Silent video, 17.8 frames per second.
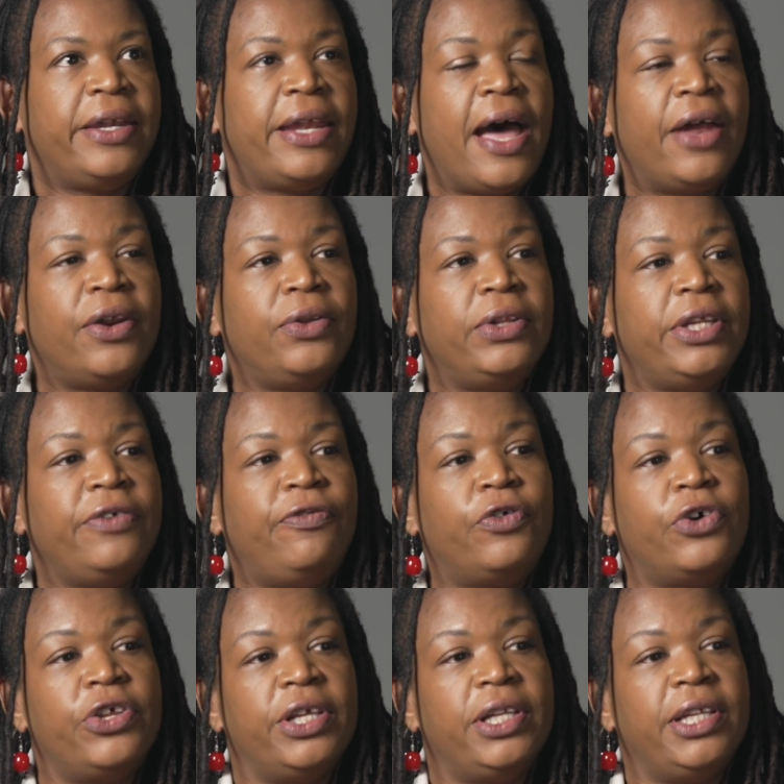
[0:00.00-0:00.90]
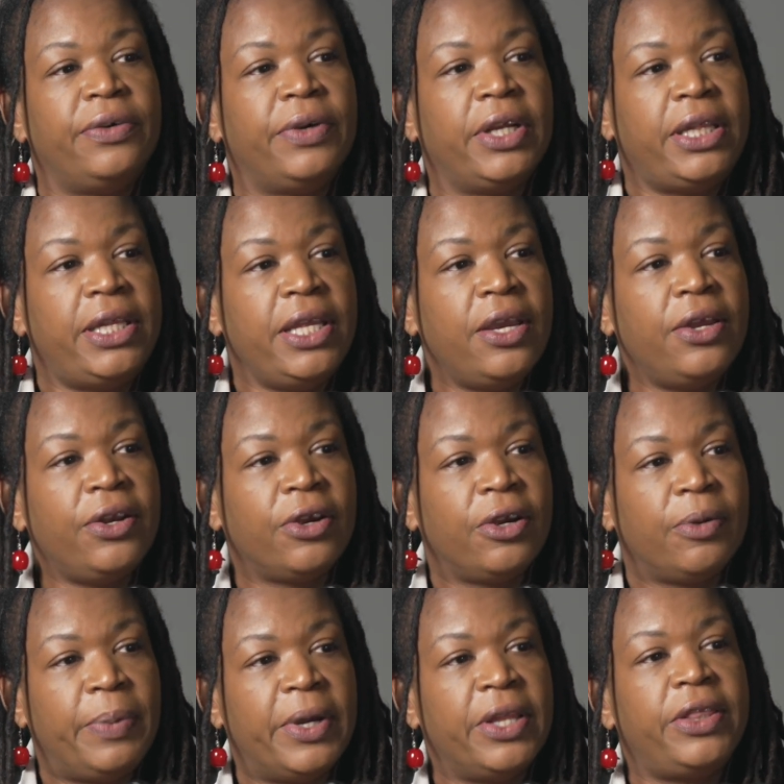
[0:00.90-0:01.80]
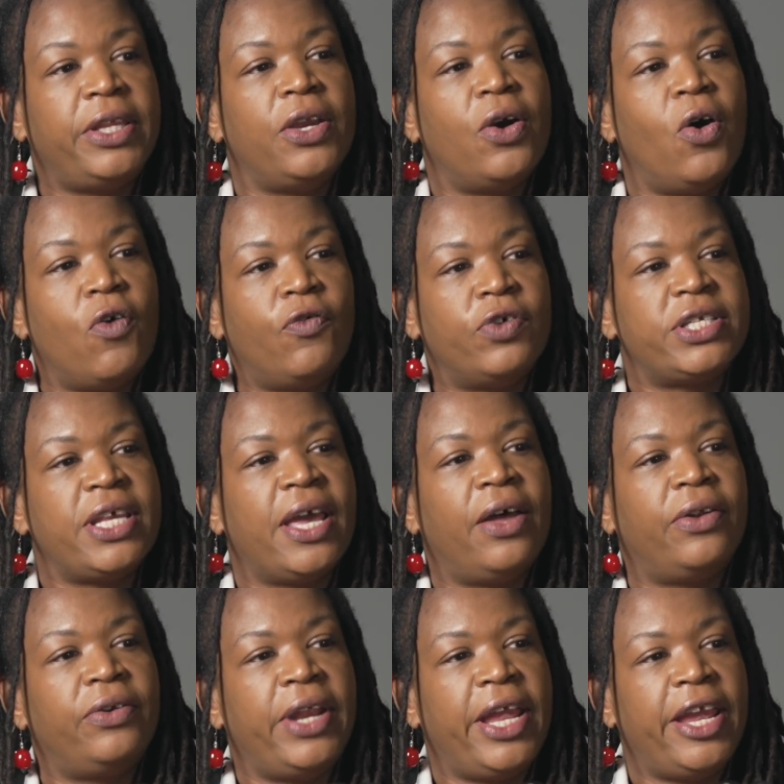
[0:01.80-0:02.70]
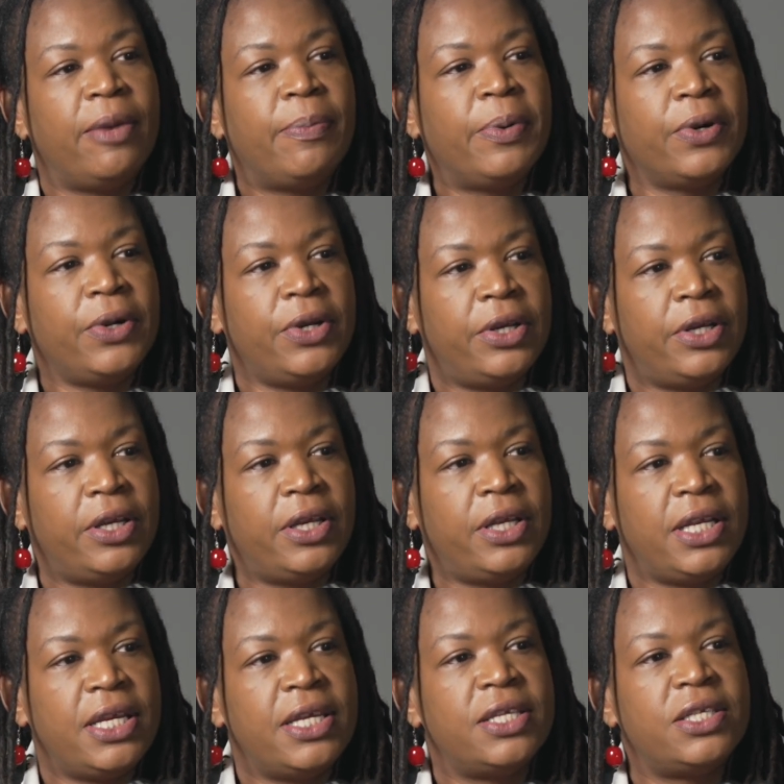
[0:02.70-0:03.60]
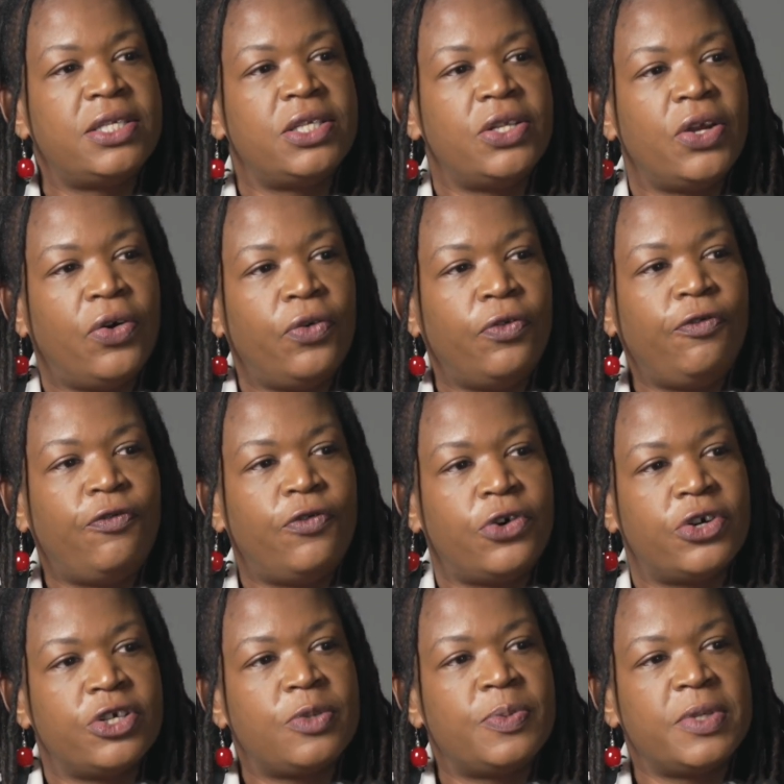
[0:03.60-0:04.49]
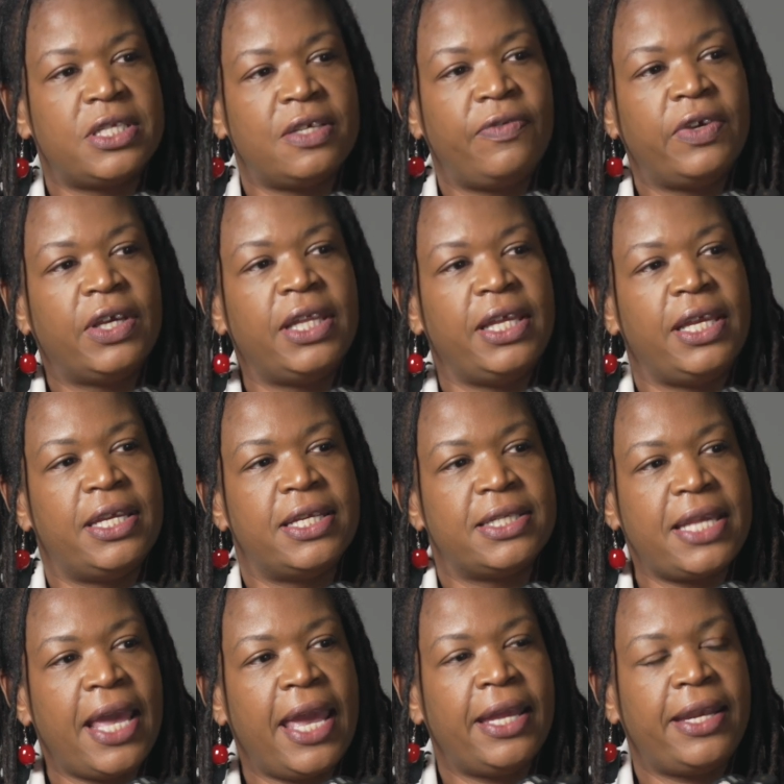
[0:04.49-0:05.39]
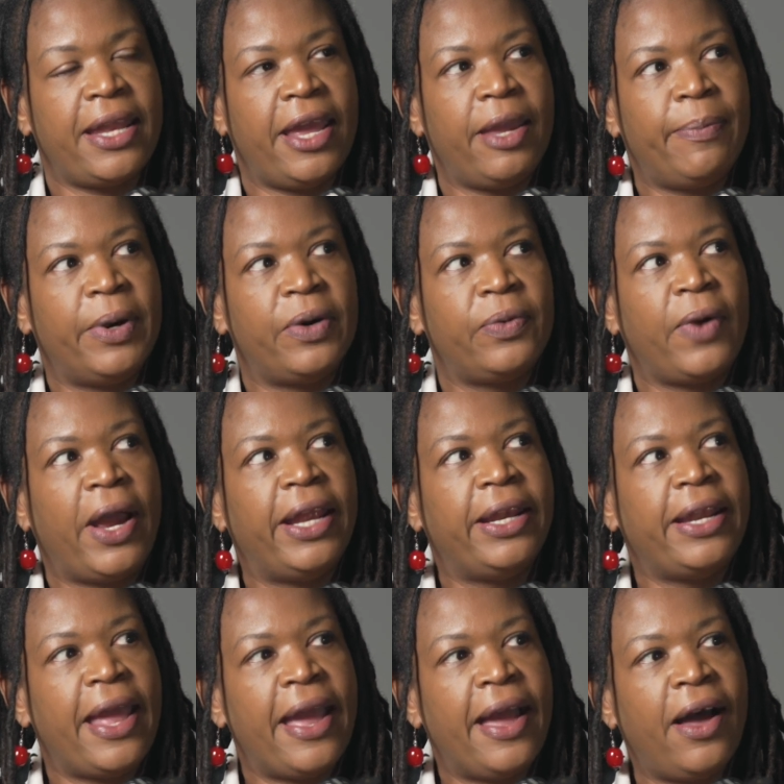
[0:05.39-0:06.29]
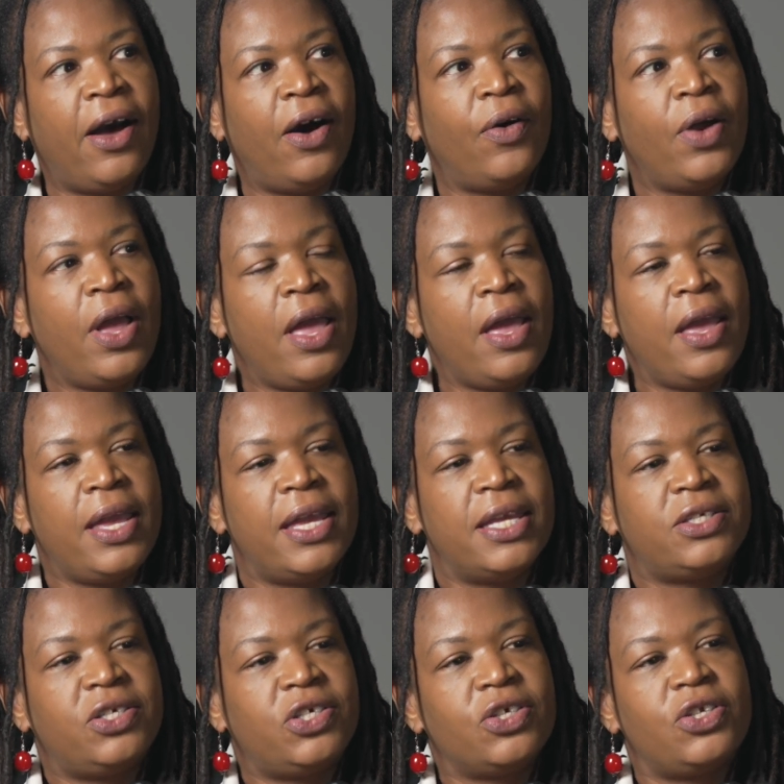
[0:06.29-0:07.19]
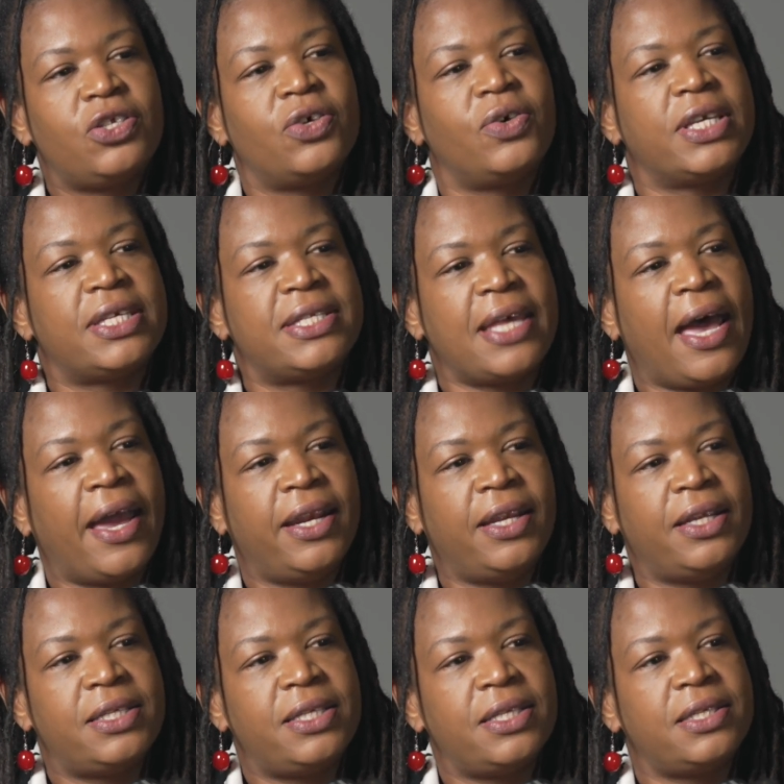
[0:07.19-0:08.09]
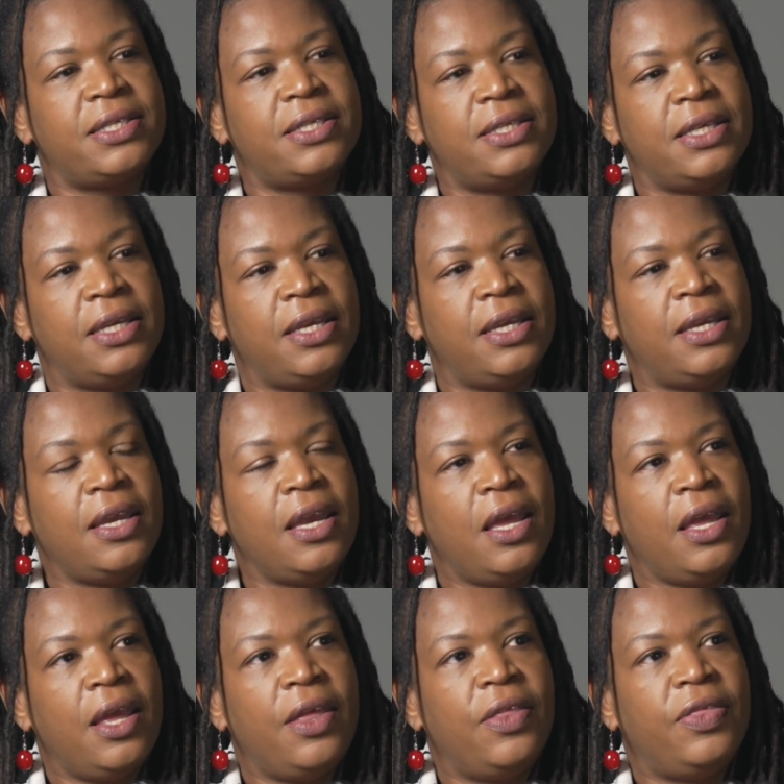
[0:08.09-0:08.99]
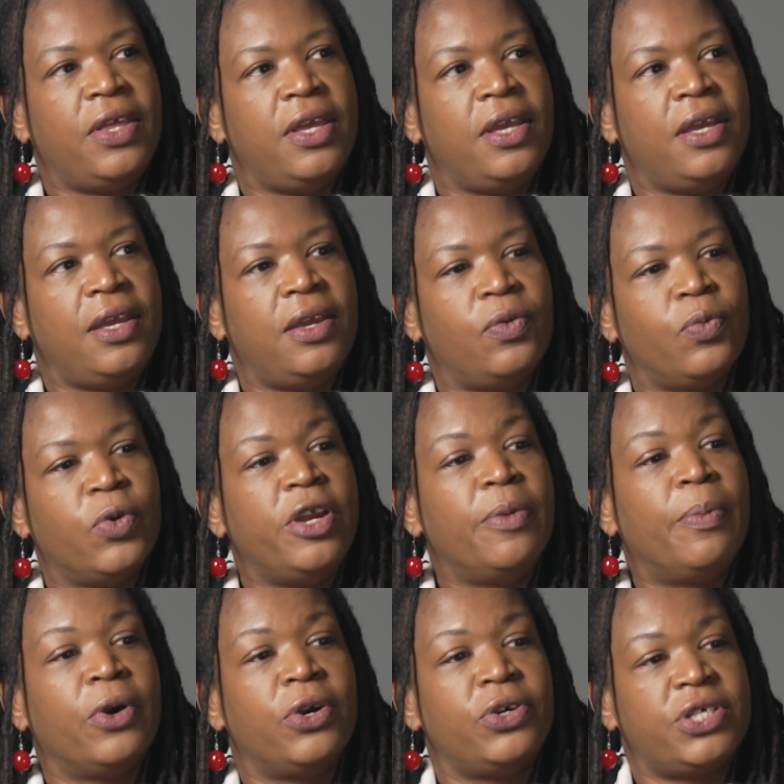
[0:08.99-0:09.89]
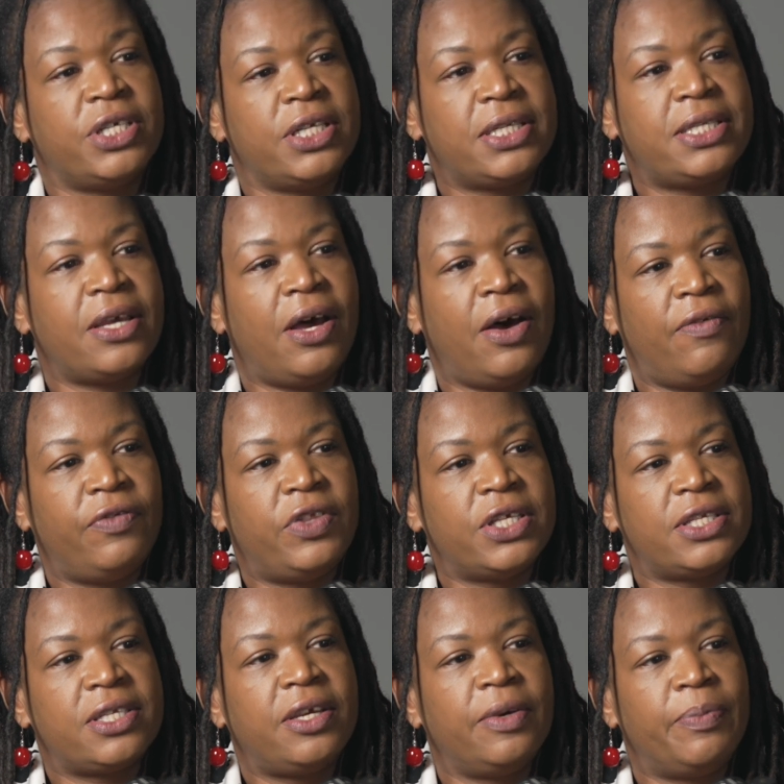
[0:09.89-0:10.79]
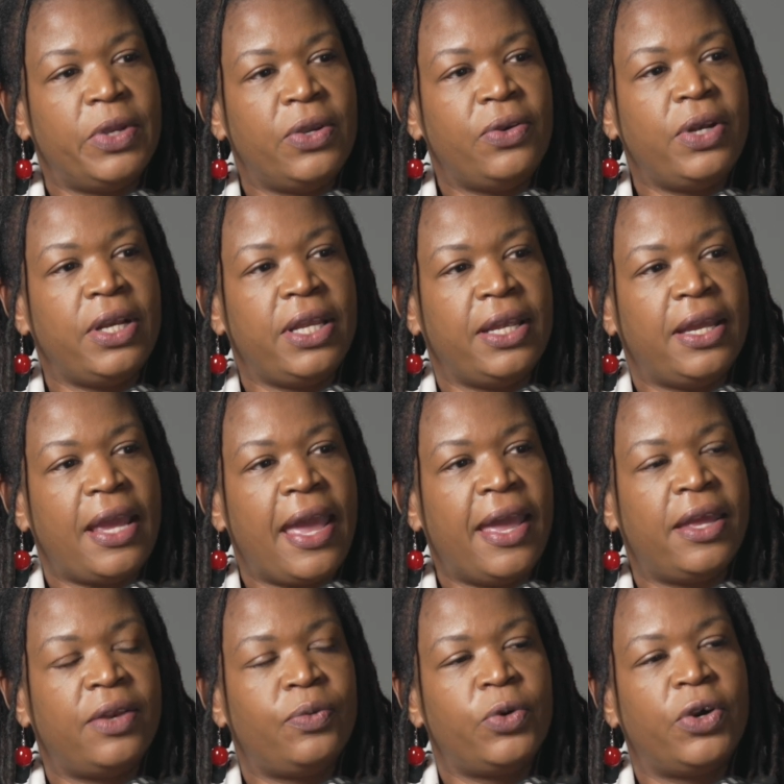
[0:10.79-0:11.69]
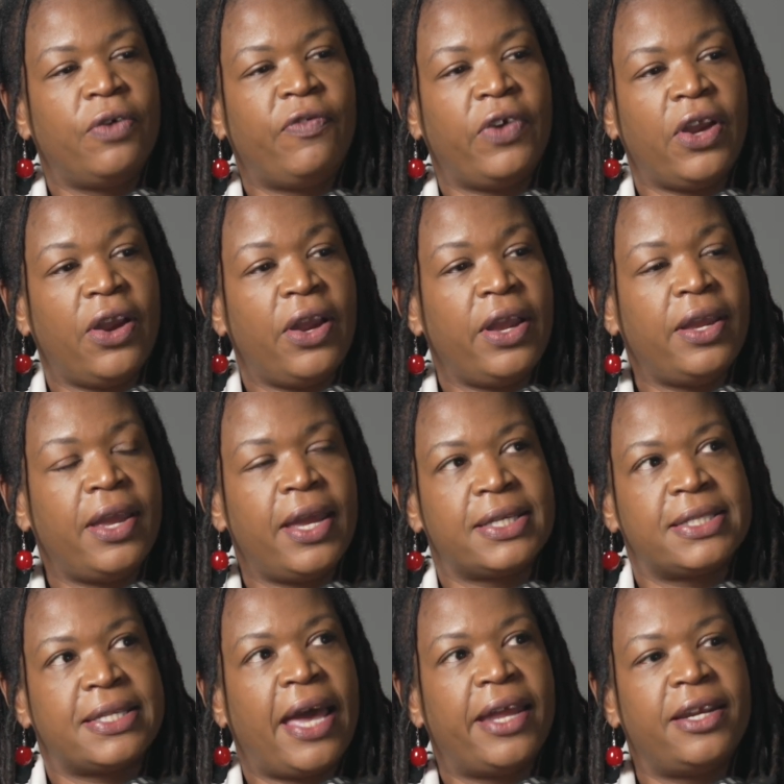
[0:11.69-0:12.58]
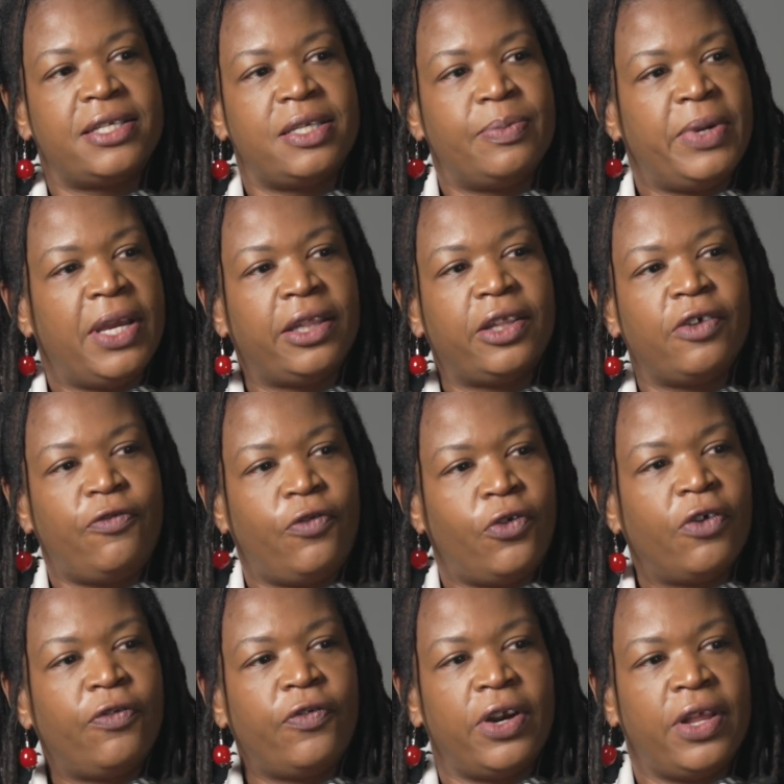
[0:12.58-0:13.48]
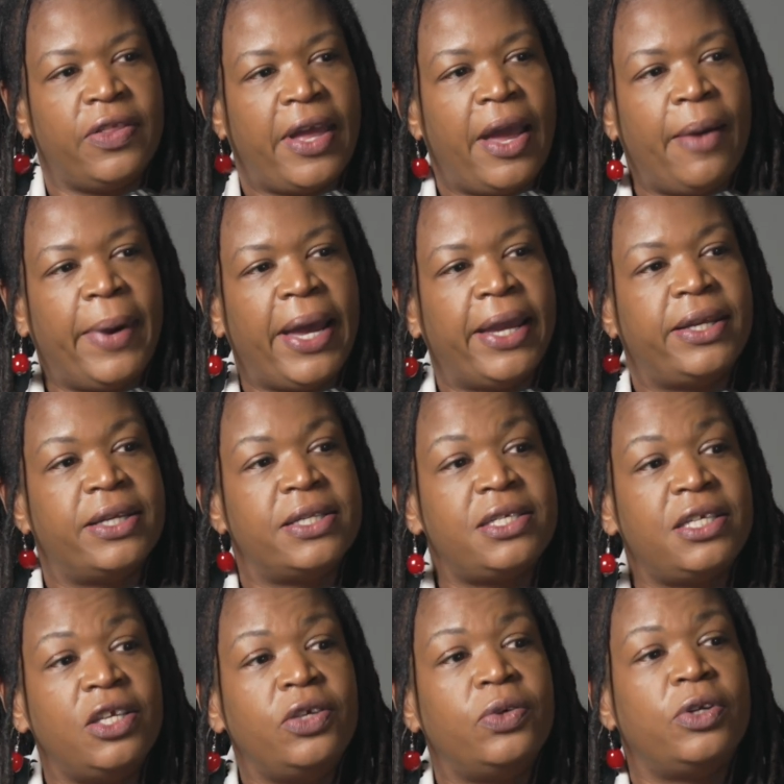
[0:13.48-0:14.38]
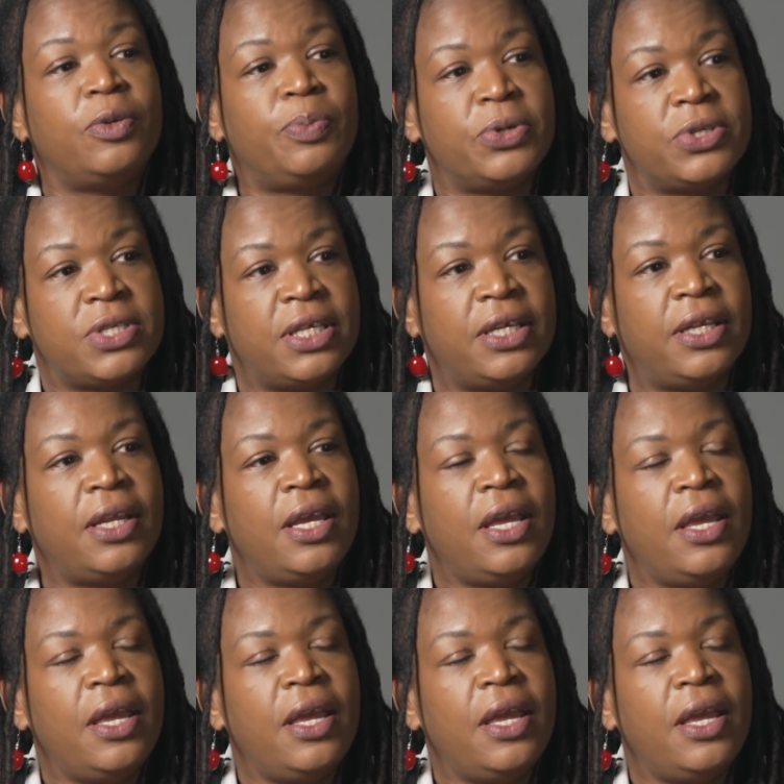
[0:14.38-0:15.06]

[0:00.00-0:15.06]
not only for the Lyric Theater, but the Overtown neighborhood is known for, specifically in its heyday. But right now, it's just so exciting to see the reemergence of this community, and we're very excited to be at the forefront of that by continuing to present